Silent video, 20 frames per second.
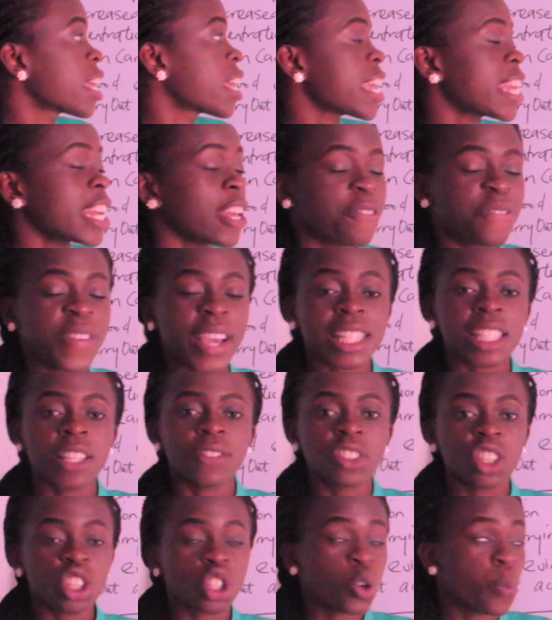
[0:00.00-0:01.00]

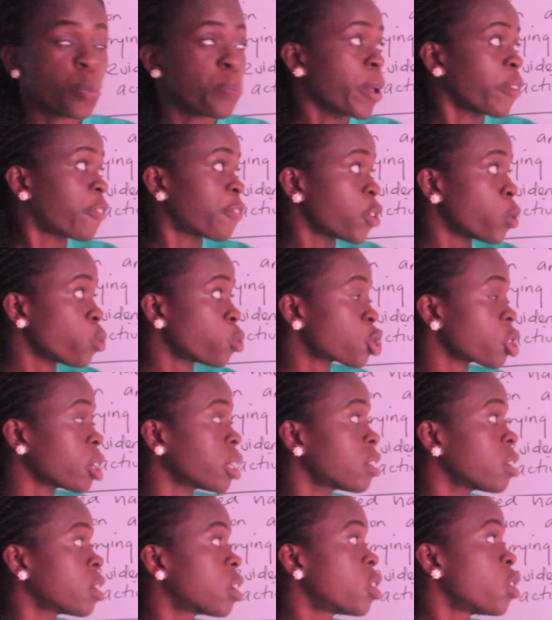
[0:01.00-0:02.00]
Ineffective tissue
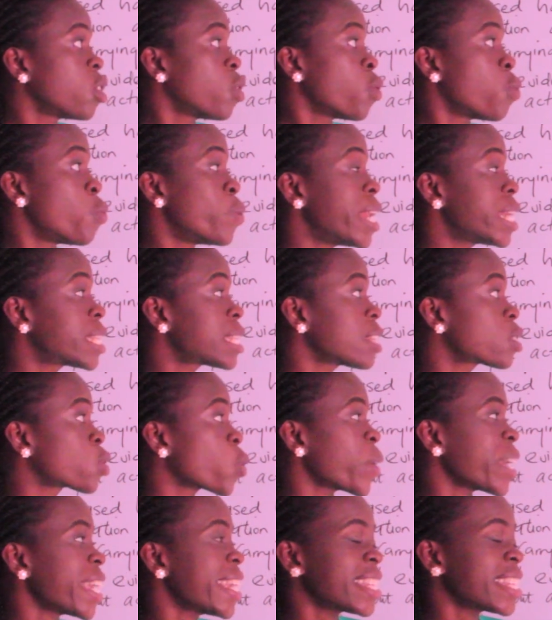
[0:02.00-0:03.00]
perfusion related
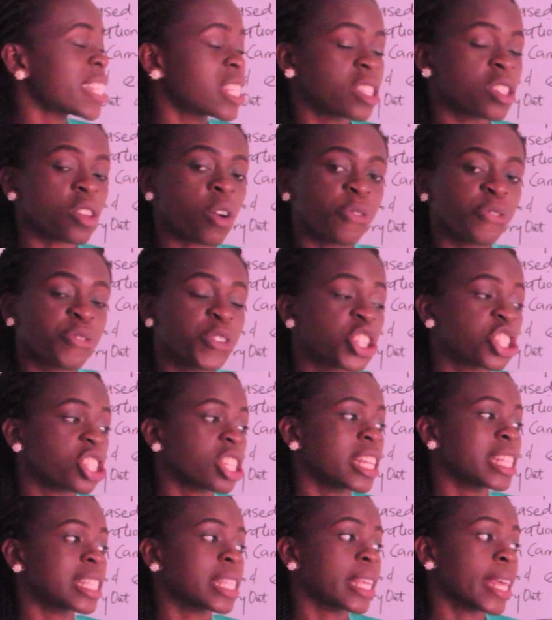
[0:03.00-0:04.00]
to
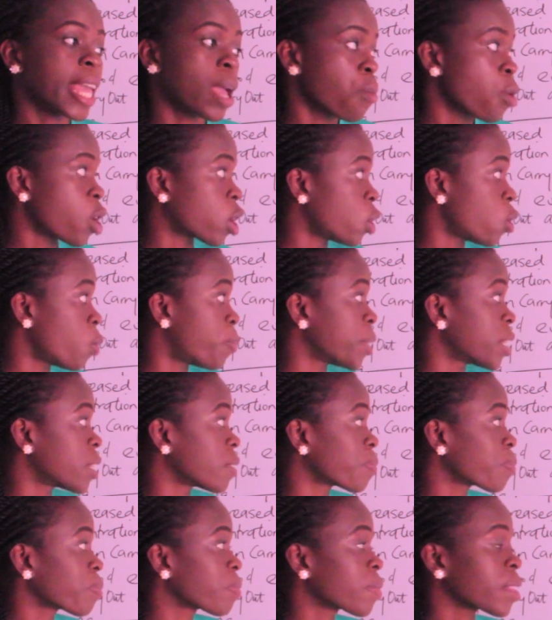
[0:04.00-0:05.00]
insufficient
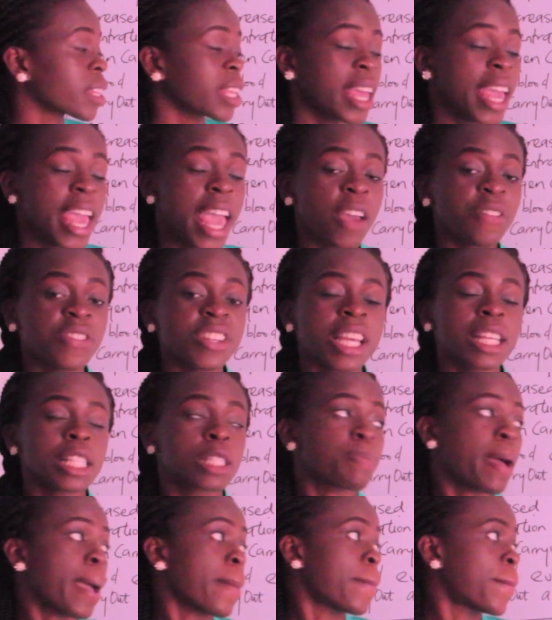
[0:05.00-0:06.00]
hemoglobin,
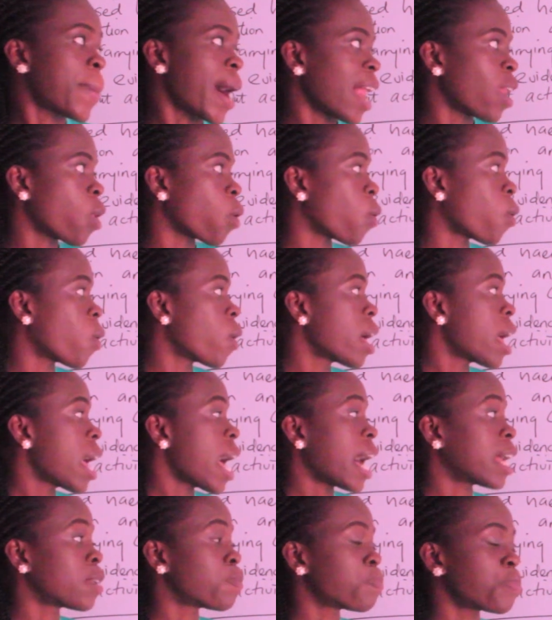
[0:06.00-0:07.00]
evidenced by pallor
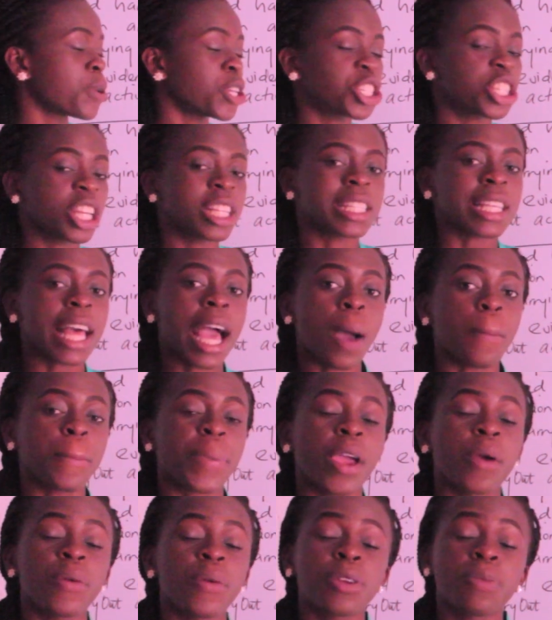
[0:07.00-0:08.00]
and patients
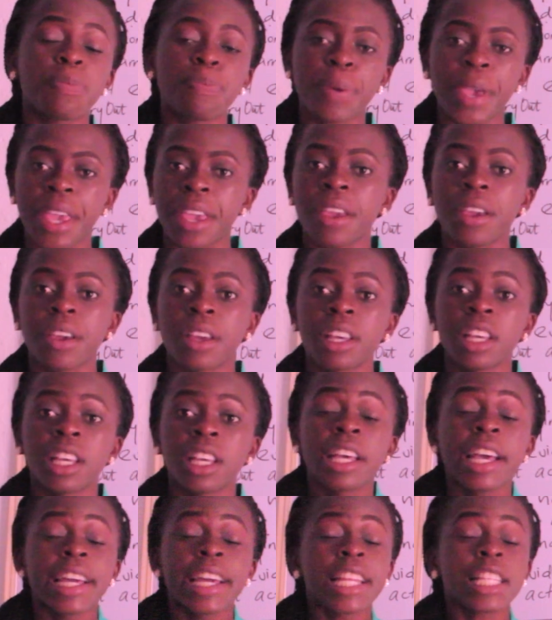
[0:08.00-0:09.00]
appearing pale.
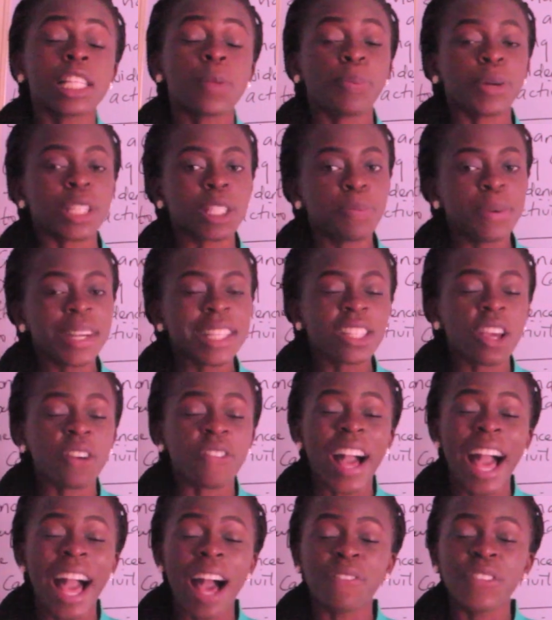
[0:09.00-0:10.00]
There's a possibility of
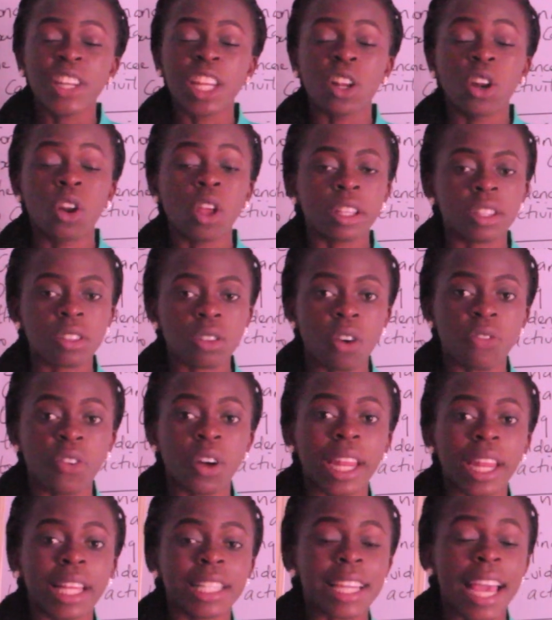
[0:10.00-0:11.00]
having a lot of
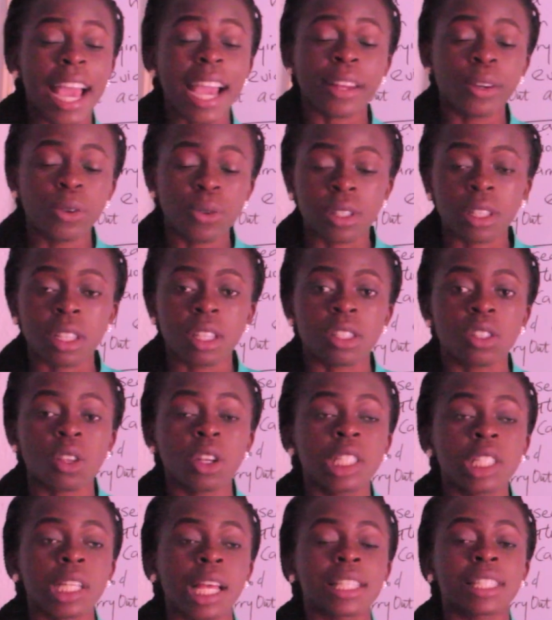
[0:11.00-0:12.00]
other diagnoses
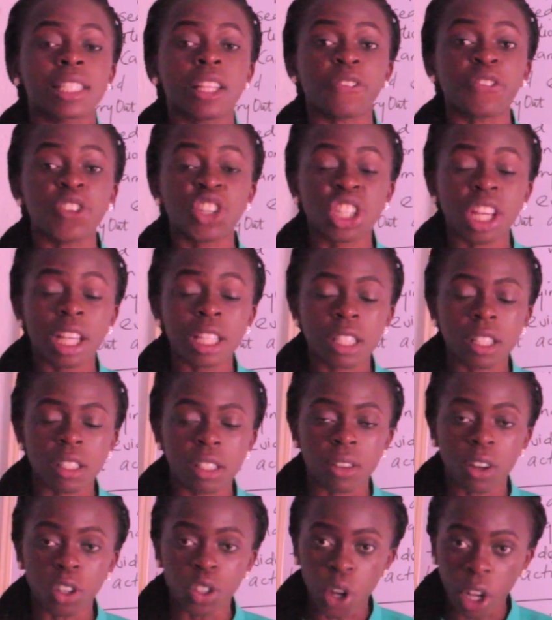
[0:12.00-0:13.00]
such as
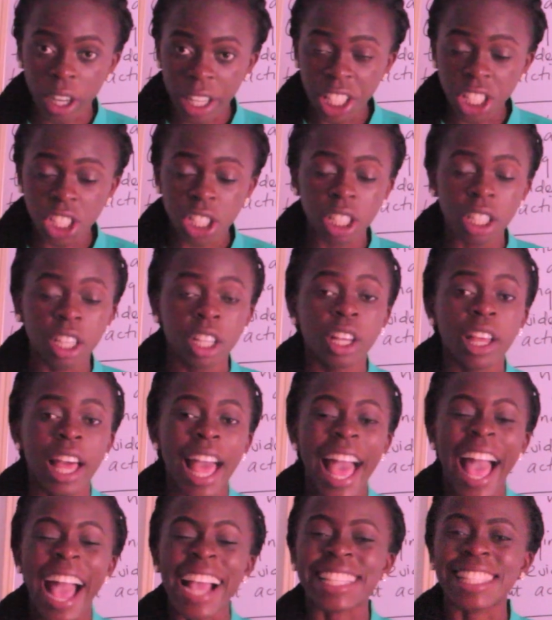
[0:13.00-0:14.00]
deficient knowledge,
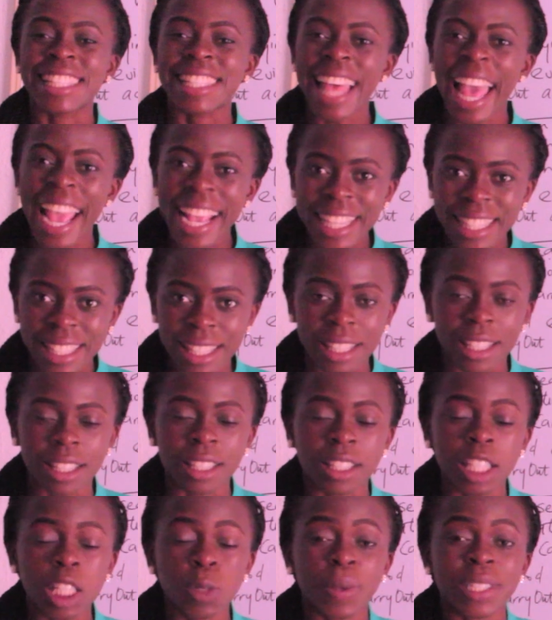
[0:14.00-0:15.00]

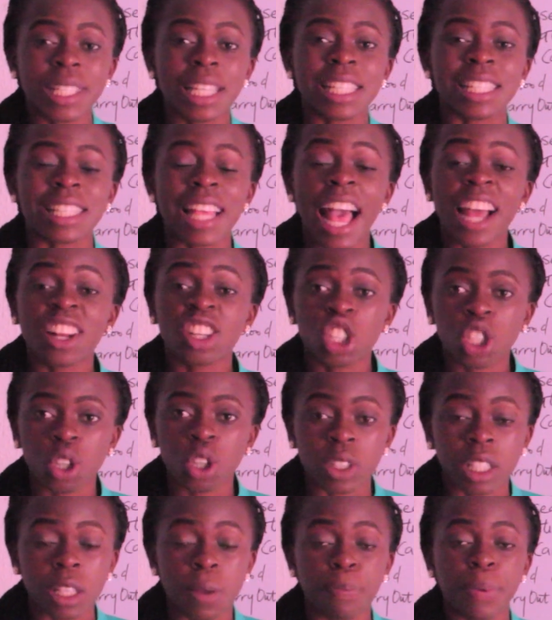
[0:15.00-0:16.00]
anxiety. This patient is
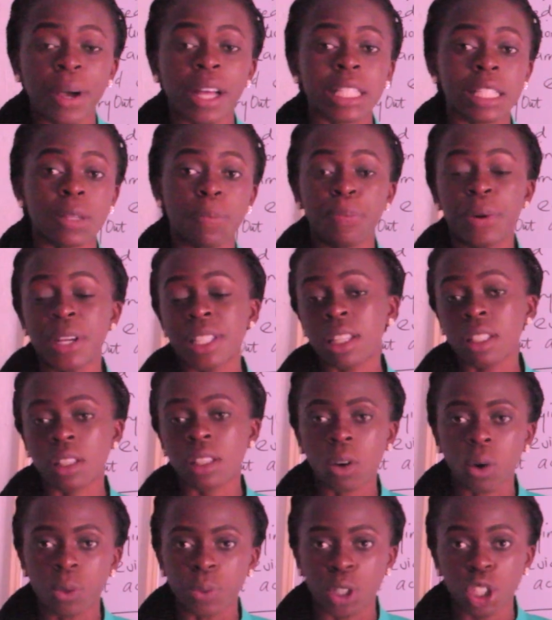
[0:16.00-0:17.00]
anxious about the
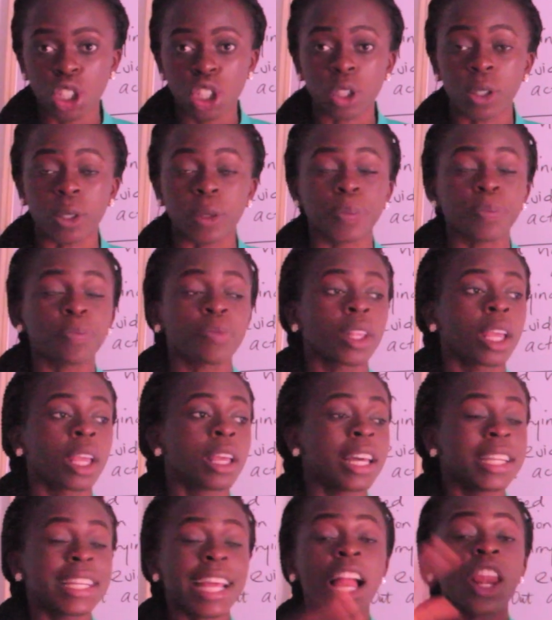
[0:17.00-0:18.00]
present condition.
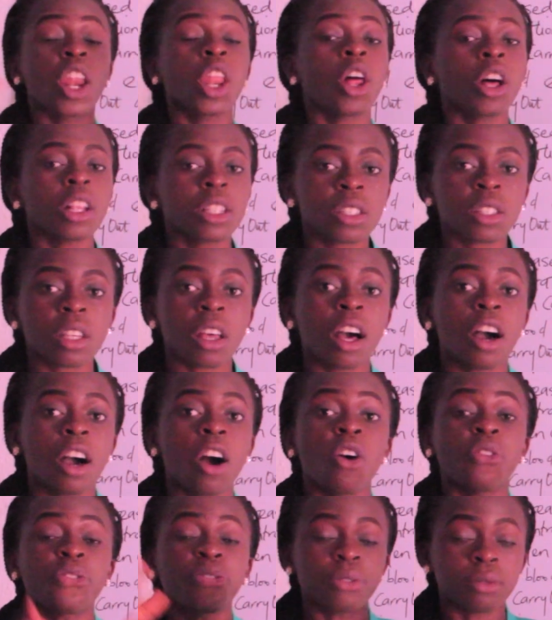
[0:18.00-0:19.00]
There are lots
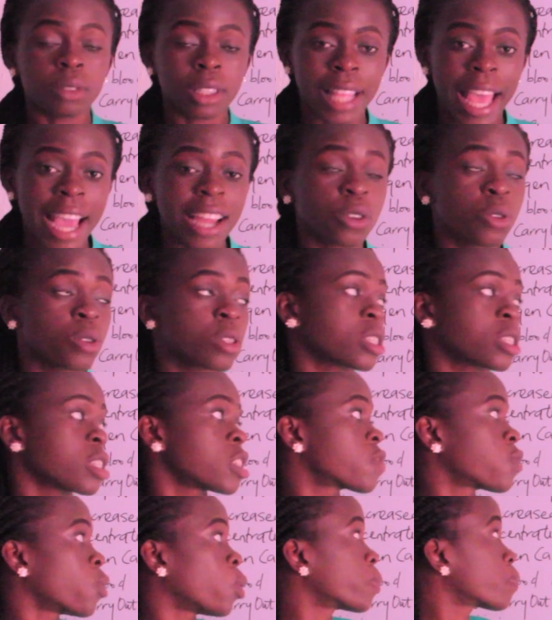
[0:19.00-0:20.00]
of
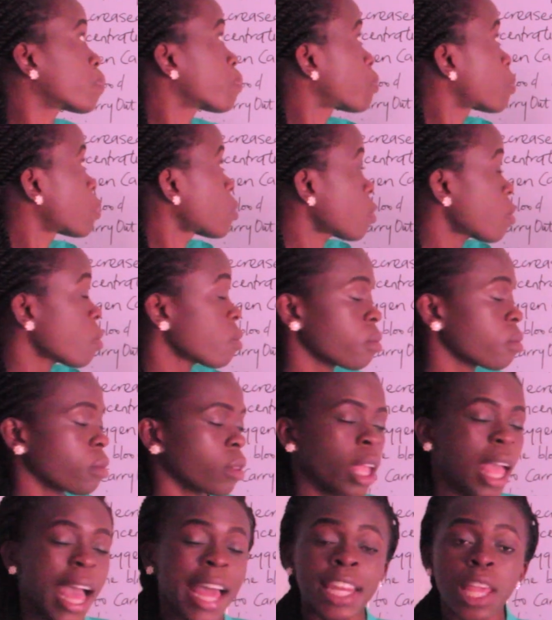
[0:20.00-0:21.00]
diagnoses for
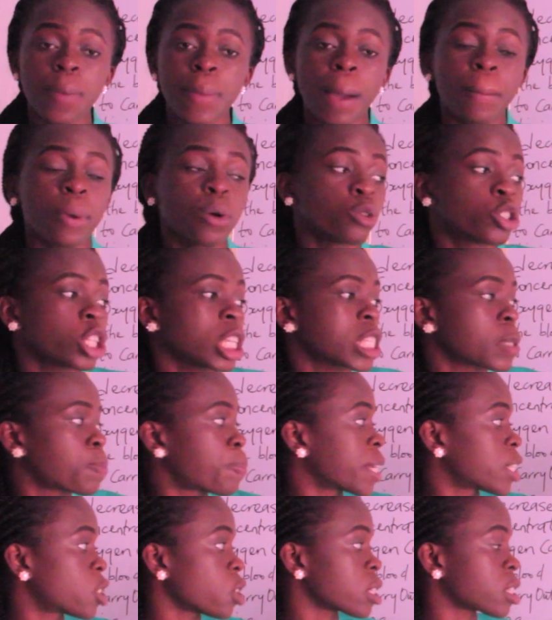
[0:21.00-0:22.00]
anemia, but we just
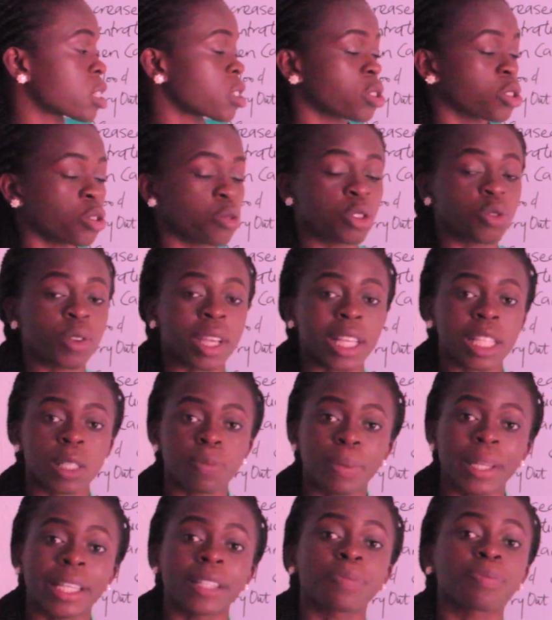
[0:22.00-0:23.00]
pick just this three to
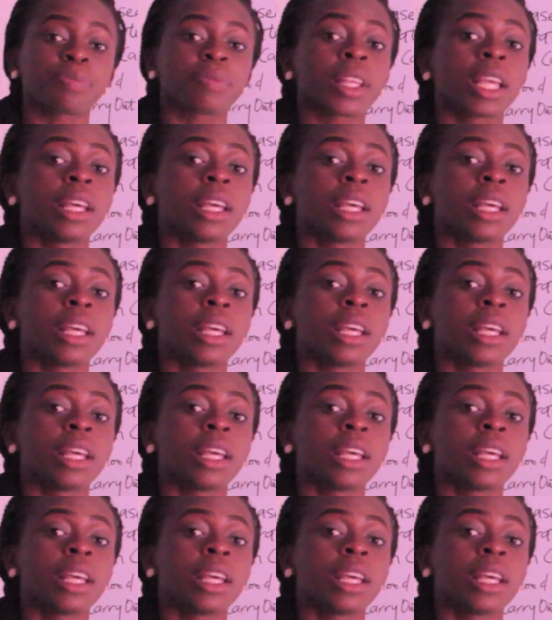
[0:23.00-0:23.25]
explain.